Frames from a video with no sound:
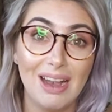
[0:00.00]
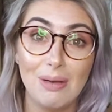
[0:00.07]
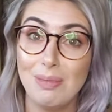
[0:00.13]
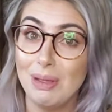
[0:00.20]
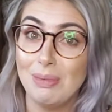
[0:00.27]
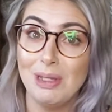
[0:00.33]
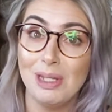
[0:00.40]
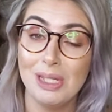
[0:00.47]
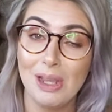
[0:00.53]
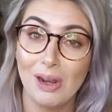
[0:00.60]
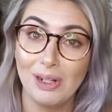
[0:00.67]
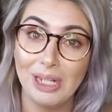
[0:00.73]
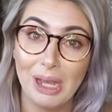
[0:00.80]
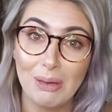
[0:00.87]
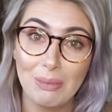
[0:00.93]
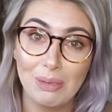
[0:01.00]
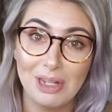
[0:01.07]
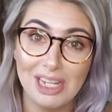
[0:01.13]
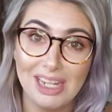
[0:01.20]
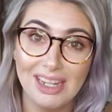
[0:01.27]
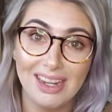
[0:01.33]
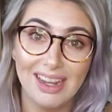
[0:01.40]
maybe a yarn
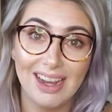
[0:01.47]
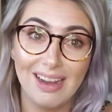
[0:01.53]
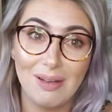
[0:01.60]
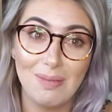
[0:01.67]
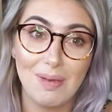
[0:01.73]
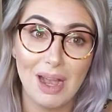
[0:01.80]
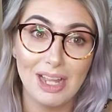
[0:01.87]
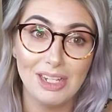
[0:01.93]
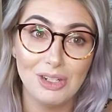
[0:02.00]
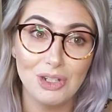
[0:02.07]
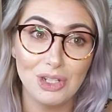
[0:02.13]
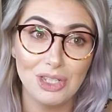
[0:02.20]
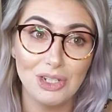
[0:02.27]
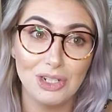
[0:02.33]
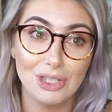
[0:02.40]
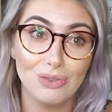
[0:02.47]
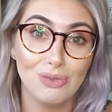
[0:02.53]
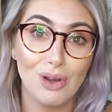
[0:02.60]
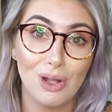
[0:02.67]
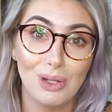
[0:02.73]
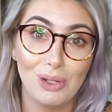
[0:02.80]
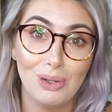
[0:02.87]
company, I usually just
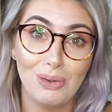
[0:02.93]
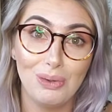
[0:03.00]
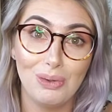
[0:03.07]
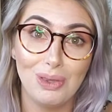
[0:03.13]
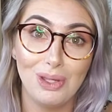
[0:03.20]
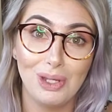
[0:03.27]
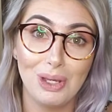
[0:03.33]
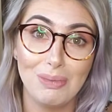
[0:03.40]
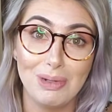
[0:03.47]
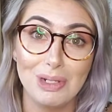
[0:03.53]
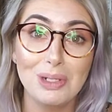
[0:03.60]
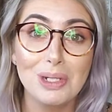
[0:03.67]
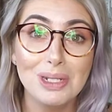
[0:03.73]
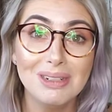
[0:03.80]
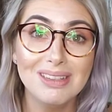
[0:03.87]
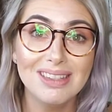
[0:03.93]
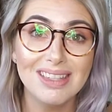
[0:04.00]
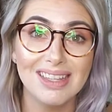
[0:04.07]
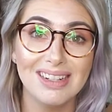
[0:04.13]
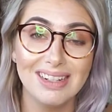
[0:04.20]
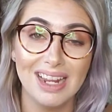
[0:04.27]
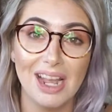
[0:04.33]
follow the commissions
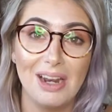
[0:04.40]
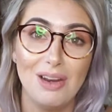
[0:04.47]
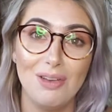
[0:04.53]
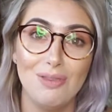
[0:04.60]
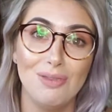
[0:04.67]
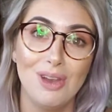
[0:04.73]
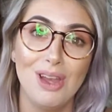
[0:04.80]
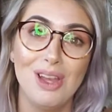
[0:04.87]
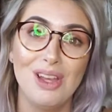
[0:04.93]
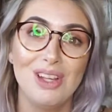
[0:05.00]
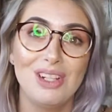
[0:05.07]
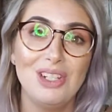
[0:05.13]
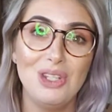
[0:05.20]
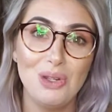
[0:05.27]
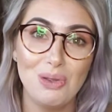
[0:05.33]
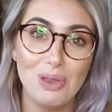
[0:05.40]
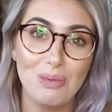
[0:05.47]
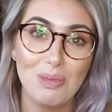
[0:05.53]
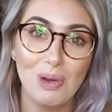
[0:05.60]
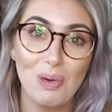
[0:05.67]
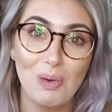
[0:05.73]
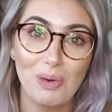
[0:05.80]
and kind of do
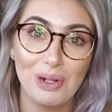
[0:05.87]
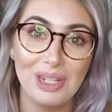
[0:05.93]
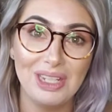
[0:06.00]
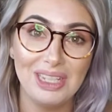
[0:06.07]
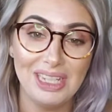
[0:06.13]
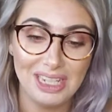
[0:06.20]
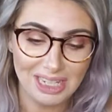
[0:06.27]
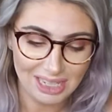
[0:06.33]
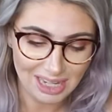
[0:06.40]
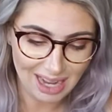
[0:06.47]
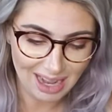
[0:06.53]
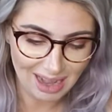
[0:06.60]
them accordingly